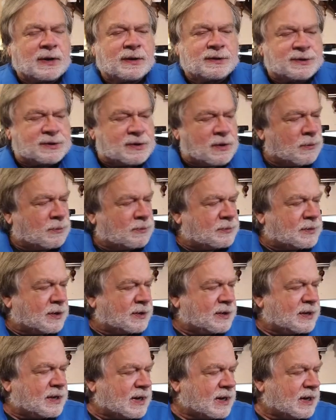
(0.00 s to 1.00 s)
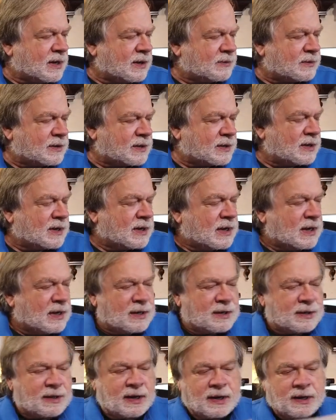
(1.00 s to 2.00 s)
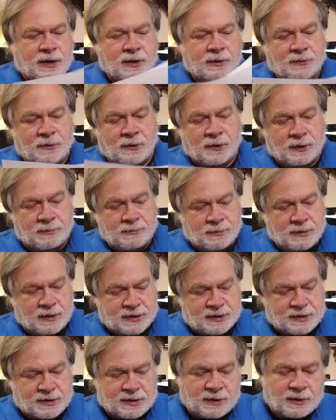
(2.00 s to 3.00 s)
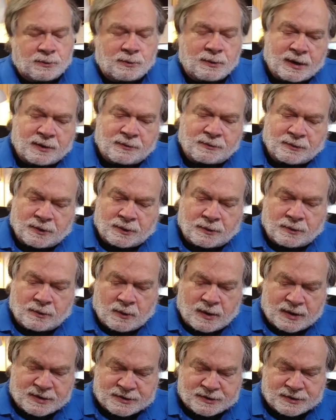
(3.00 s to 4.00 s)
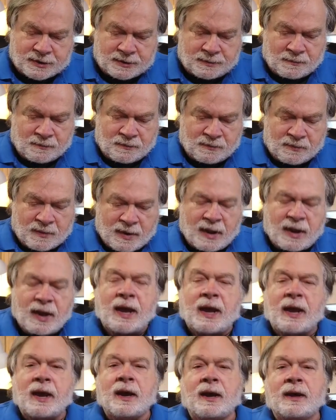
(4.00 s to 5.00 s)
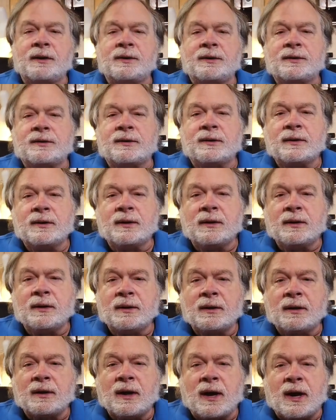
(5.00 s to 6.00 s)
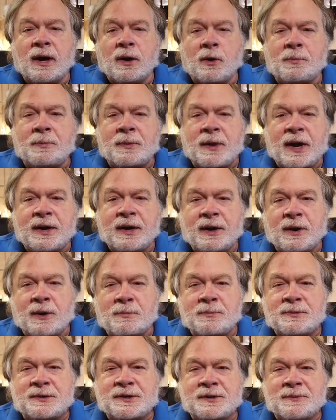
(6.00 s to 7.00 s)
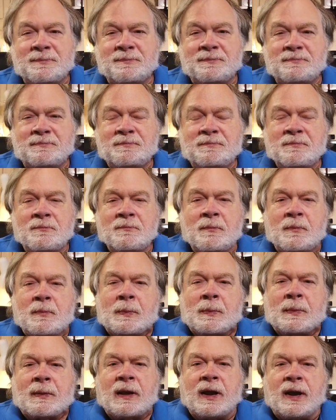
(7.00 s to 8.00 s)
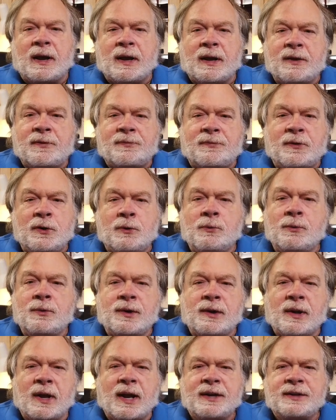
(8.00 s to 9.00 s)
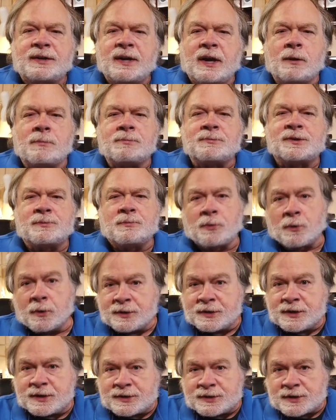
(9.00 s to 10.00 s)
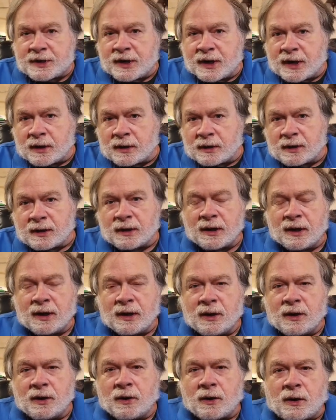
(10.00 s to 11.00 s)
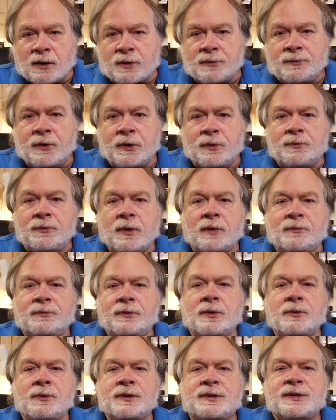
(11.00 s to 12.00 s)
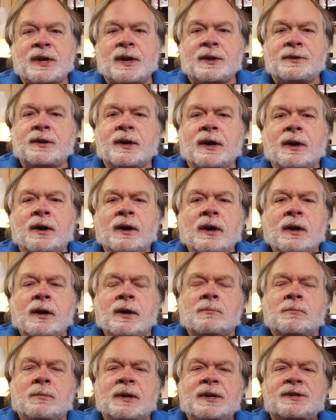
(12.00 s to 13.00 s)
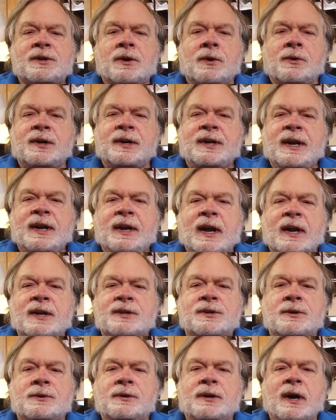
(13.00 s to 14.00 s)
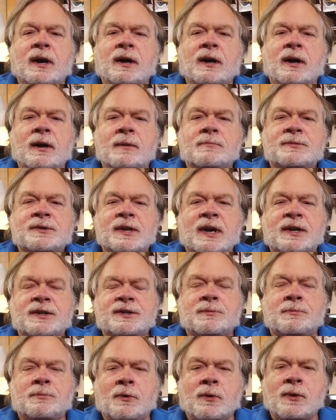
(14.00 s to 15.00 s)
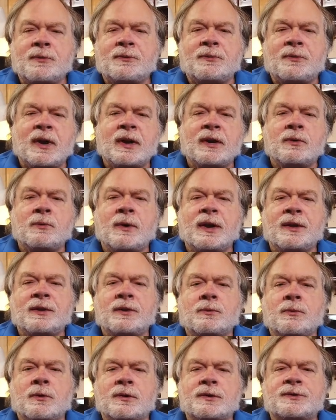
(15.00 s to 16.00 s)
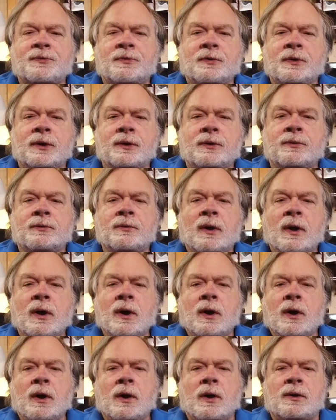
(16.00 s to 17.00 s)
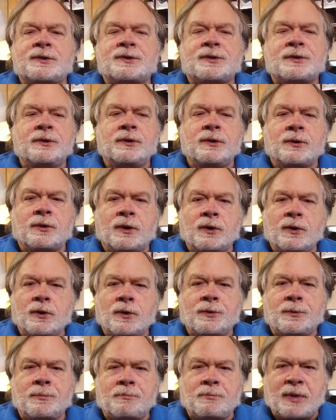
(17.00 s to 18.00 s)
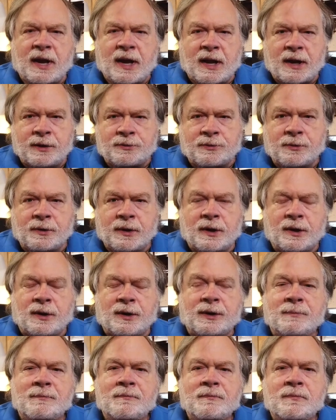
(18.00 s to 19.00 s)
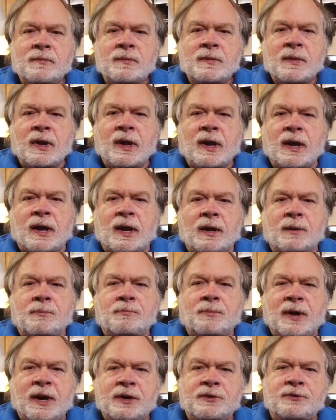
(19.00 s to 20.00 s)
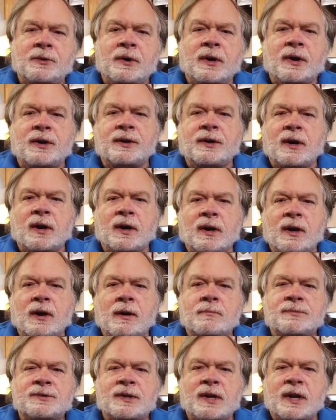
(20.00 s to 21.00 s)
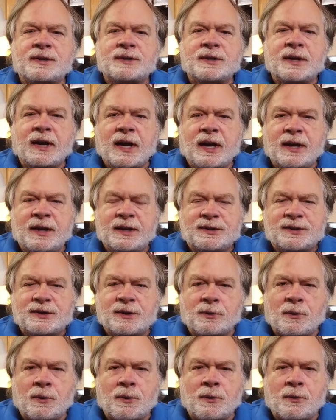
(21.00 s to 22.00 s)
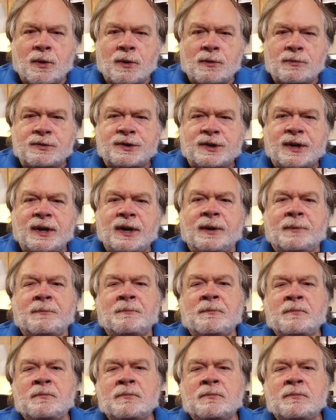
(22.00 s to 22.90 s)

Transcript: So there you have it. Thank you very much, uh, Rick, for your question, and I hope that helps. Uh, if you would like to help support this channel, all of you uh, viewers out there, please go to dcasler.com slash support, find a way that works for you. Also, you can go to Patreon at patreon.com slash KE0OG.